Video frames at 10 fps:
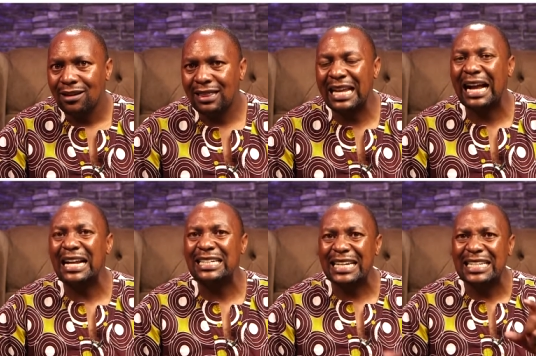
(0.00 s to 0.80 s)
They
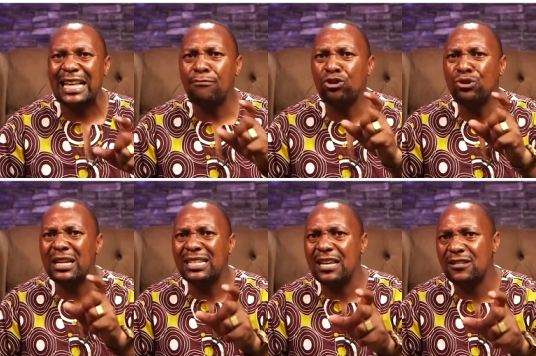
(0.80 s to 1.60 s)
can trace some
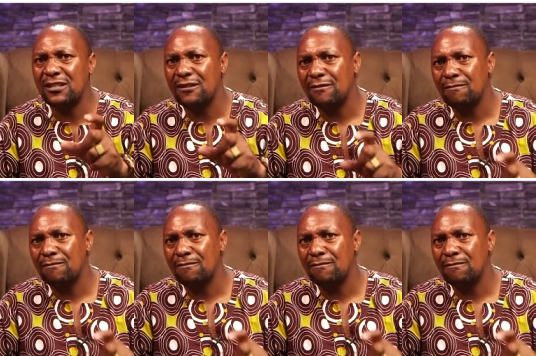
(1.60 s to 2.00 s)
traces.